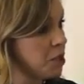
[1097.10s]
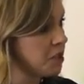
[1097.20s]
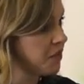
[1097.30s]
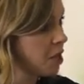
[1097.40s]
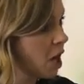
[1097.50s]
which
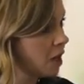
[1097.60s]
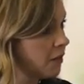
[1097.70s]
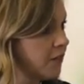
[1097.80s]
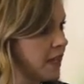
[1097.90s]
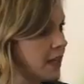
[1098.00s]
is
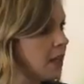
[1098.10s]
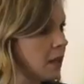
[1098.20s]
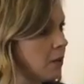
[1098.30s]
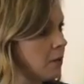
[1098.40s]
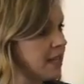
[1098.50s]
photography.
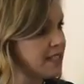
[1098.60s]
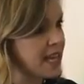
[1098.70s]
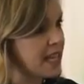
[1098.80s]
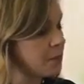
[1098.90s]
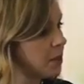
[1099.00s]
Because
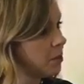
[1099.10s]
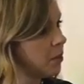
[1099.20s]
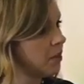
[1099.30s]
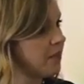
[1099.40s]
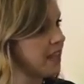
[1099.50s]
I ask
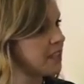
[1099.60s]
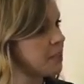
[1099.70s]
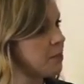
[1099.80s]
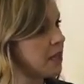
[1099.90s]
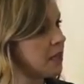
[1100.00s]
people if they can
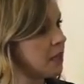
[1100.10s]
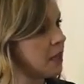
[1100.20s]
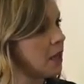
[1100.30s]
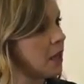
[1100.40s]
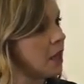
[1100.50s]
spend
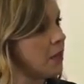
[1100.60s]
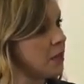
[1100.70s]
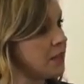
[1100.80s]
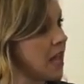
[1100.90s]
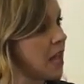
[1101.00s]

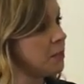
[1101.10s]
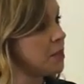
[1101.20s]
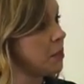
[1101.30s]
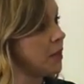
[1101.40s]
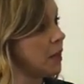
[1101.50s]
their time
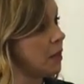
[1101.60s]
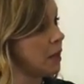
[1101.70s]
doing,